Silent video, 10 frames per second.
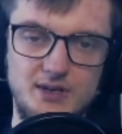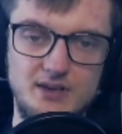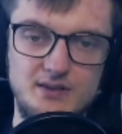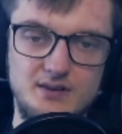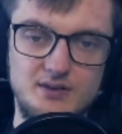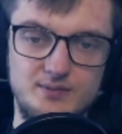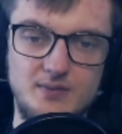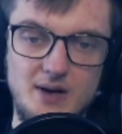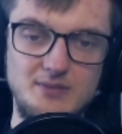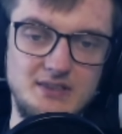right?
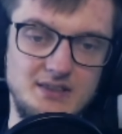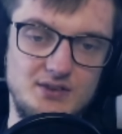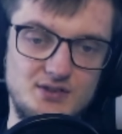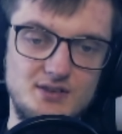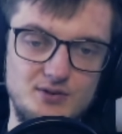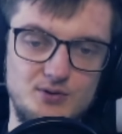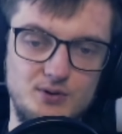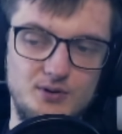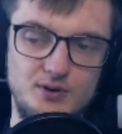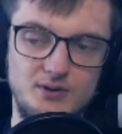I mean, does it look
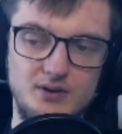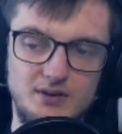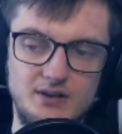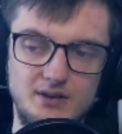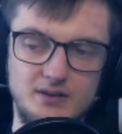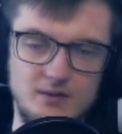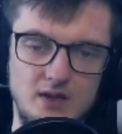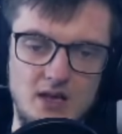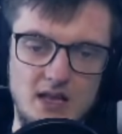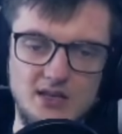cool, though?
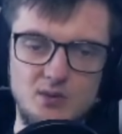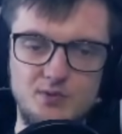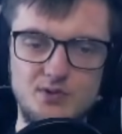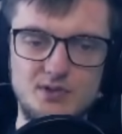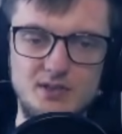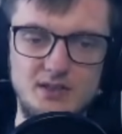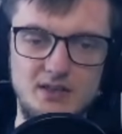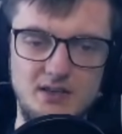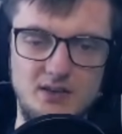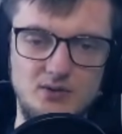Like,
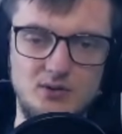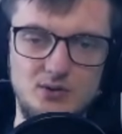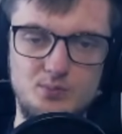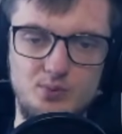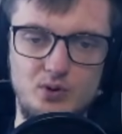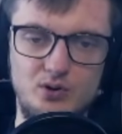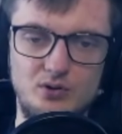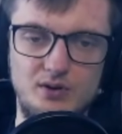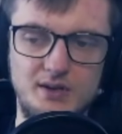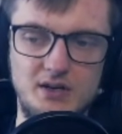obviously, you can put it
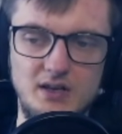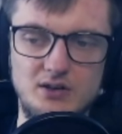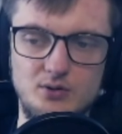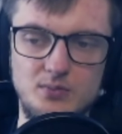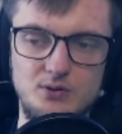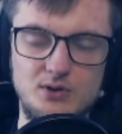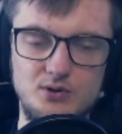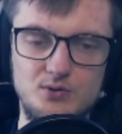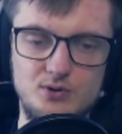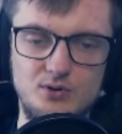on Renekton, but you can
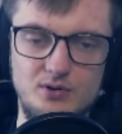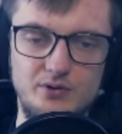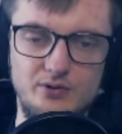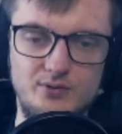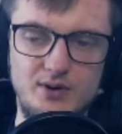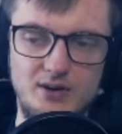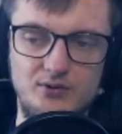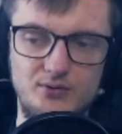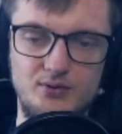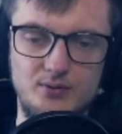do it only on
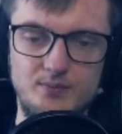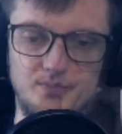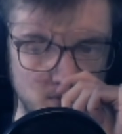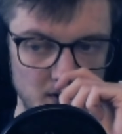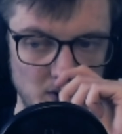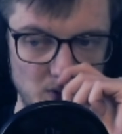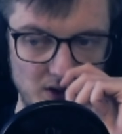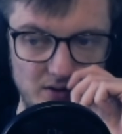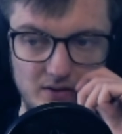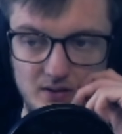5.
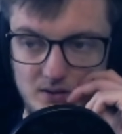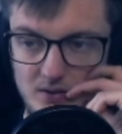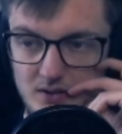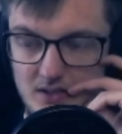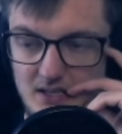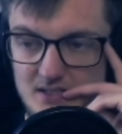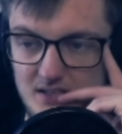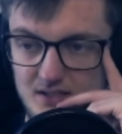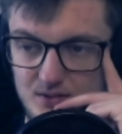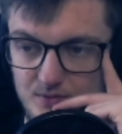Wait, did I
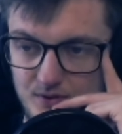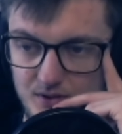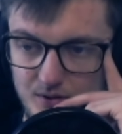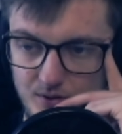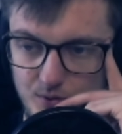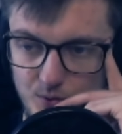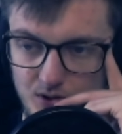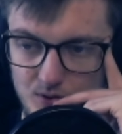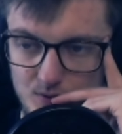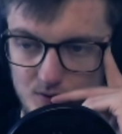say something wrong? We
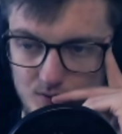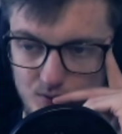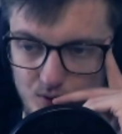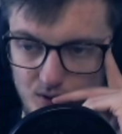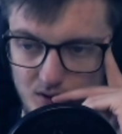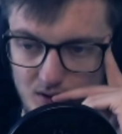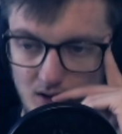can do it on 4?